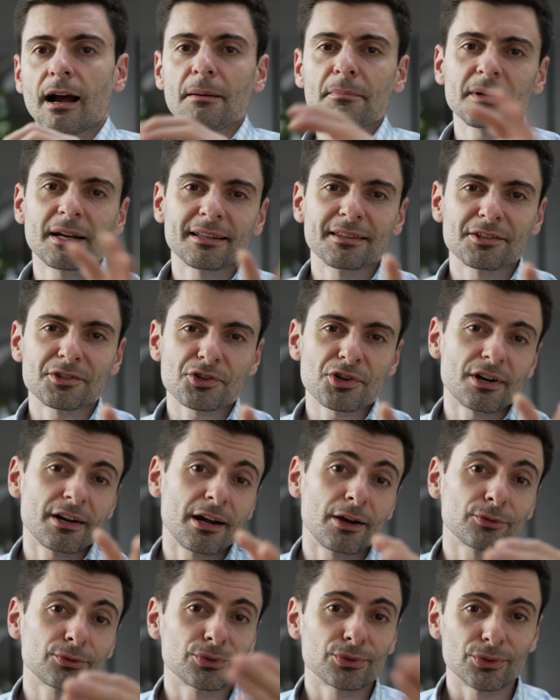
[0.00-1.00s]
I'm gonna share
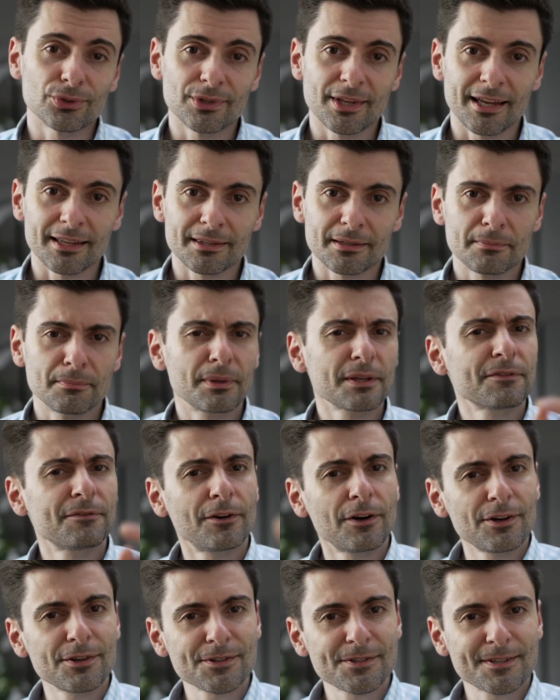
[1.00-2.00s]
how to do that. But
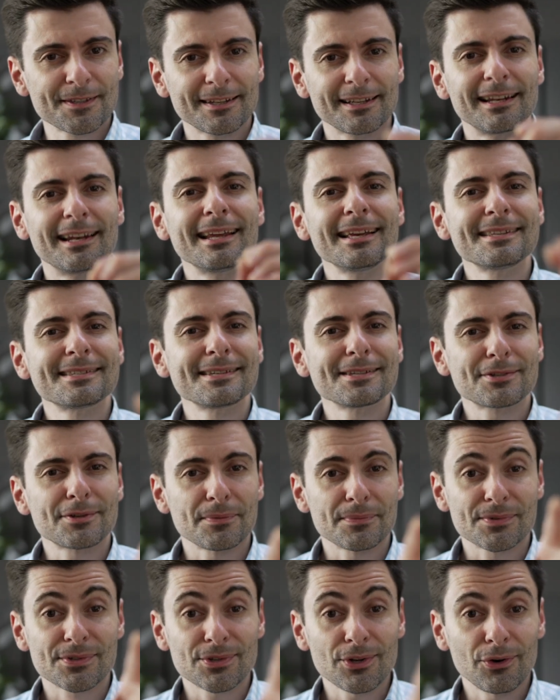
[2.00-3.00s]
first, let's see
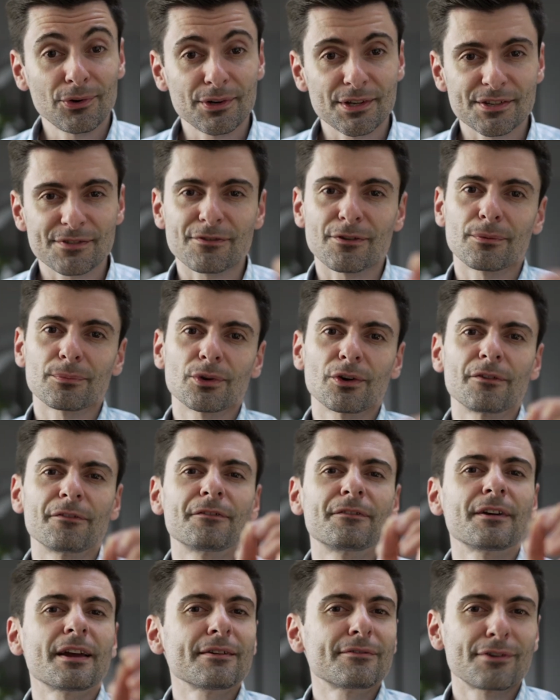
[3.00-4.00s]
some stories from your
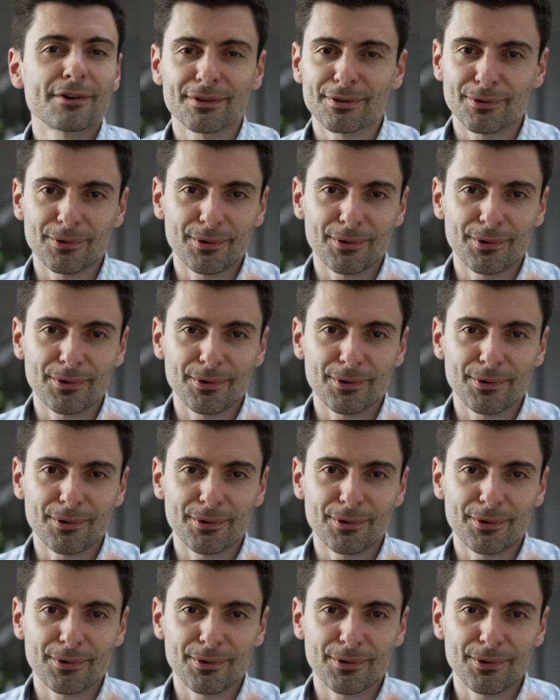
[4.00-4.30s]
favorite